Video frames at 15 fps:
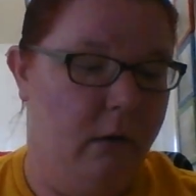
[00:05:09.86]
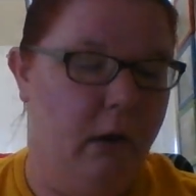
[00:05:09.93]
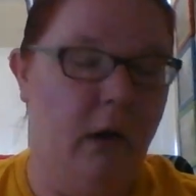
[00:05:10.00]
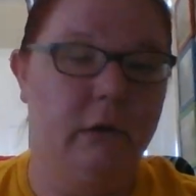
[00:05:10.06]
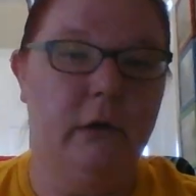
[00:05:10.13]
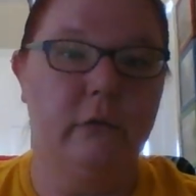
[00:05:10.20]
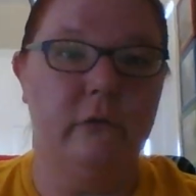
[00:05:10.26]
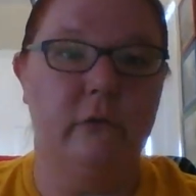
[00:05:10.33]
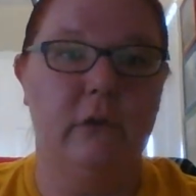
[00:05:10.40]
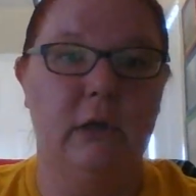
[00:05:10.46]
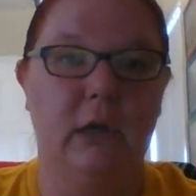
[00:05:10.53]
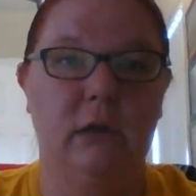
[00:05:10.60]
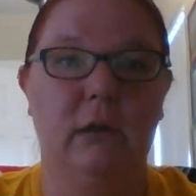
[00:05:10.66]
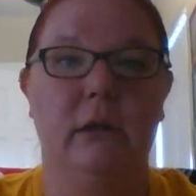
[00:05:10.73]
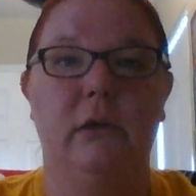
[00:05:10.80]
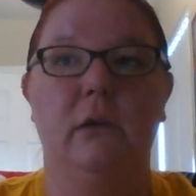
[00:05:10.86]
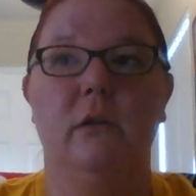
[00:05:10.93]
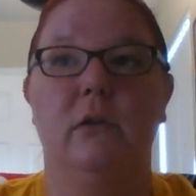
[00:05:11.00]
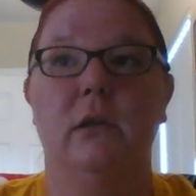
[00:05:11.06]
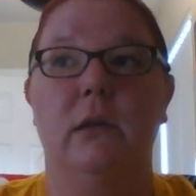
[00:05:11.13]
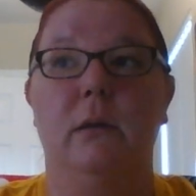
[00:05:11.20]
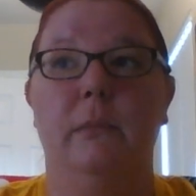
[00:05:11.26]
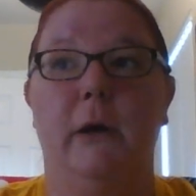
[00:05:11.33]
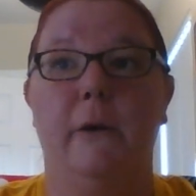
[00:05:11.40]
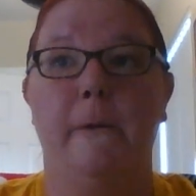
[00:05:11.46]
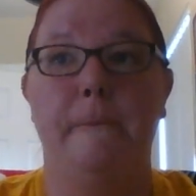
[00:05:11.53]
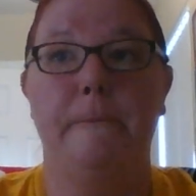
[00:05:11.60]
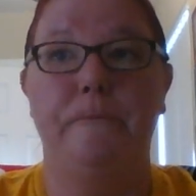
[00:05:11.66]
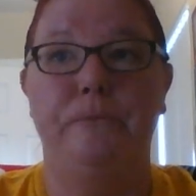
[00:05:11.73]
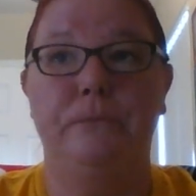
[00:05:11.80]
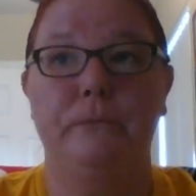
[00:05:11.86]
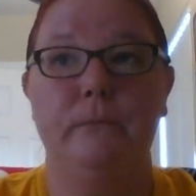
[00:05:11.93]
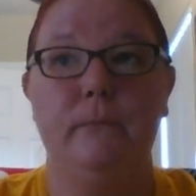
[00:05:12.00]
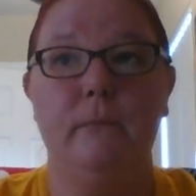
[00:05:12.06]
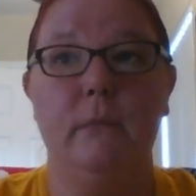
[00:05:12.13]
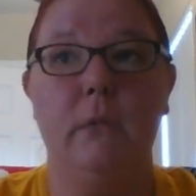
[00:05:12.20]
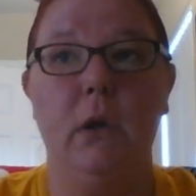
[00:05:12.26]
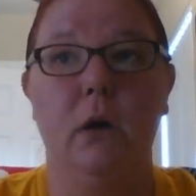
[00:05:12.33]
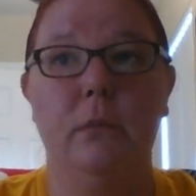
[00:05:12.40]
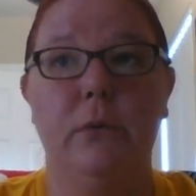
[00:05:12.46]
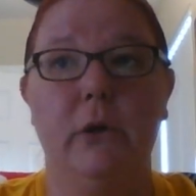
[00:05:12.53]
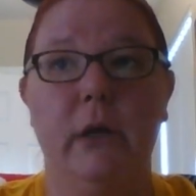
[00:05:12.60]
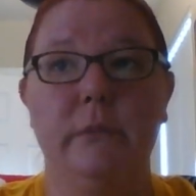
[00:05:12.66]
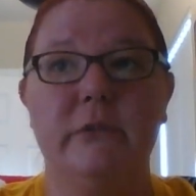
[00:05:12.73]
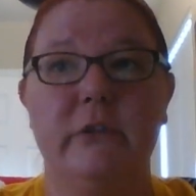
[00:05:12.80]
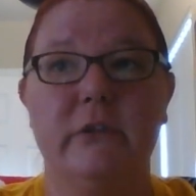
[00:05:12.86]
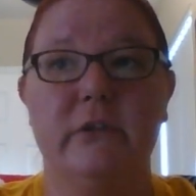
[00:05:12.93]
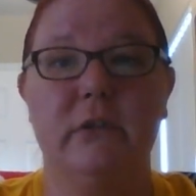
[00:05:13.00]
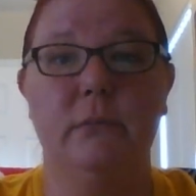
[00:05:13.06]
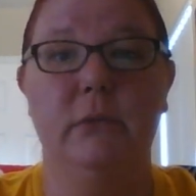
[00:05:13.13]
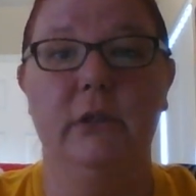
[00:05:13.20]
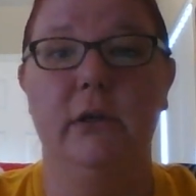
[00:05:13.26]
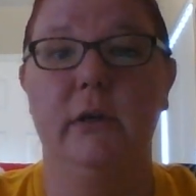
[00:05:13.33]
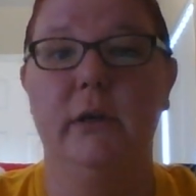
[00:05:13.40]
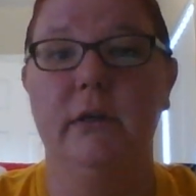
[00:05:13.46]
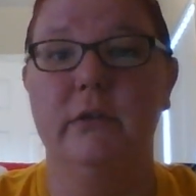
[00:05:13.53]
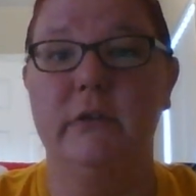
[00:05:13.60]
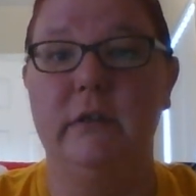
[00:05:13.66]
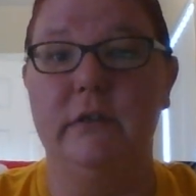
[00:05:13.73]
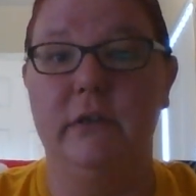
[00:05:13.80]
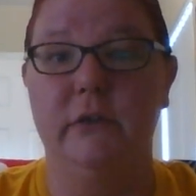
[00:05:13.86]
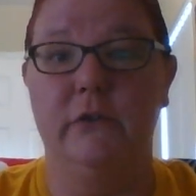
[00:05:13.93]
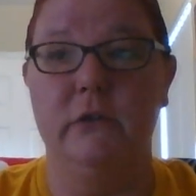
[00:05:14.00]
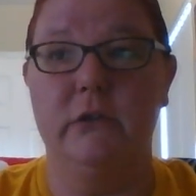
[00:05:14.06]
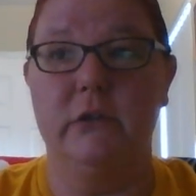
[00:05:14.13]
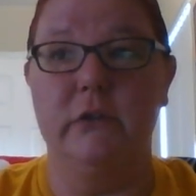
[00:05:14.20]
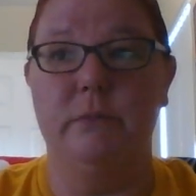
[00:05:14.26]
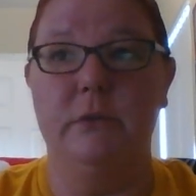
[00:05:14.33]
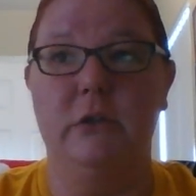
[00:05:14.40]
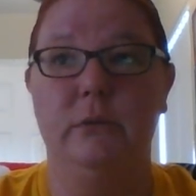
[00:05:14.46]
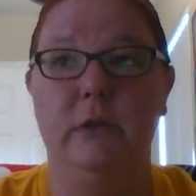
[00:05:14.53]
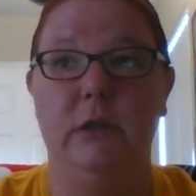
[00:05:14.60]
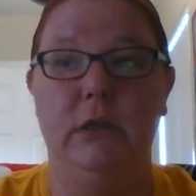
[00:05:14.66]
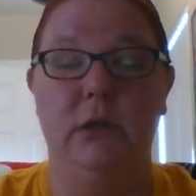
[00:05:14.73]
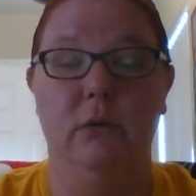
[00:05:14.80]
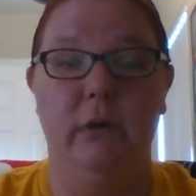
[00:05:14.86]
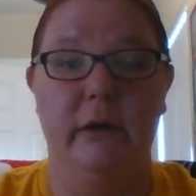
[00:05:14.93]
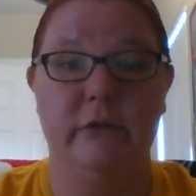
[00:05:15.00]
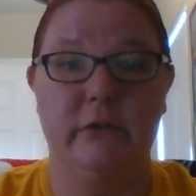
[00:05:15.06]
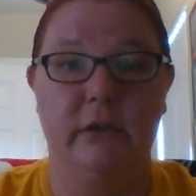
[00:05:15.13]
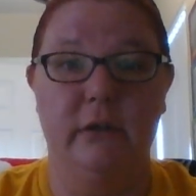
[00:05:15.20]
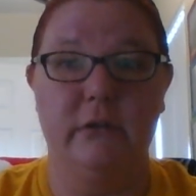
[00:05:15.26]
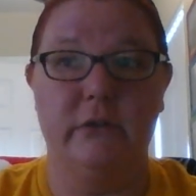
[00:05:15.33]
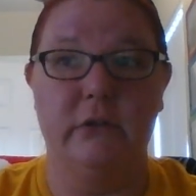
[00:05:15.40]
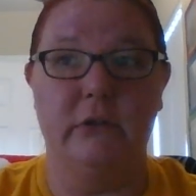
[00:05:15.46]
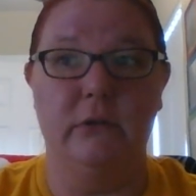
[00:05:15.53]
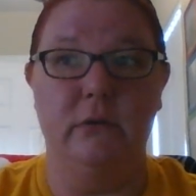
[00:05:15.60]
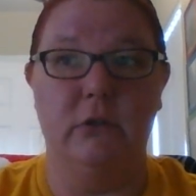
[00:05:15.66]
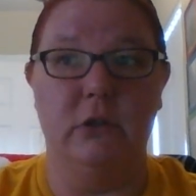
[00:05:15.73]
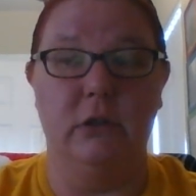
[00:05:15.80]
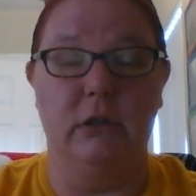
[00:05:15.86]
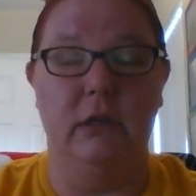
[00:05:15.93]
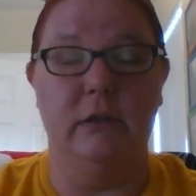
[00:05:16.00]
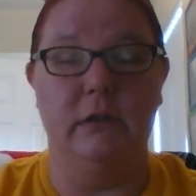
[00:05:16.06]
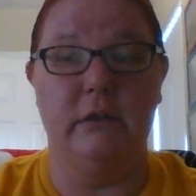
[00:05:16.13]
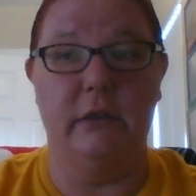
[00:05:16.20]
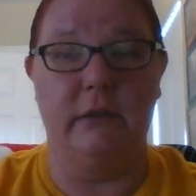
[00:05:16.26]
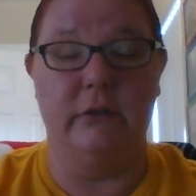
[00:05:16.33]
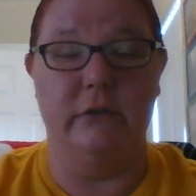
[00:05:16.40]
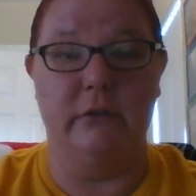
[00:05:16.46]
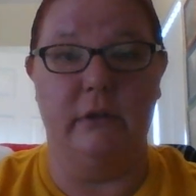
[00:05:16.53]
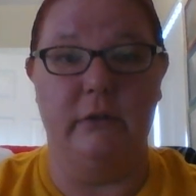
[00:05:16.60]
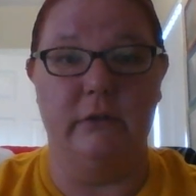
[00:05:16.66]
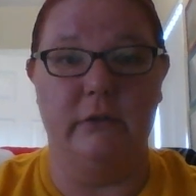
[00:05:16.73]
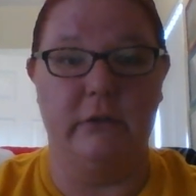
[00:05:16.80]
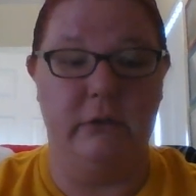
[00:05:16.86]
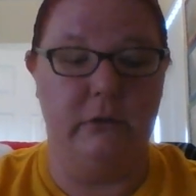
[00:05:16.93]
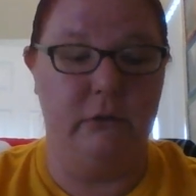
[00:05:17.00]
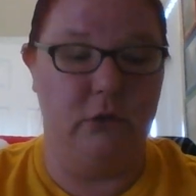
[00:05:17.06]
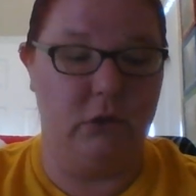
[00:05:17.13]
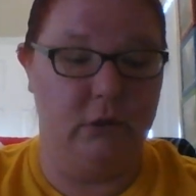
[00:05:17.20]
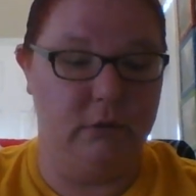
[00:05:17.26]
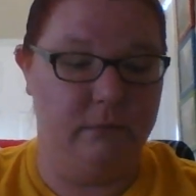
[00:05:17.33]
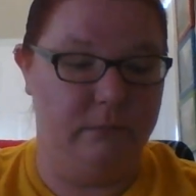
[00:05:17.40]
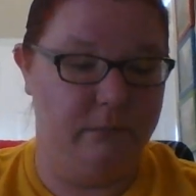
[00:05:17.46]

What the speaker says: Another thing I'd like you to think about are perhaps the similarities and differences between the US Constitution and the Texas Constitution.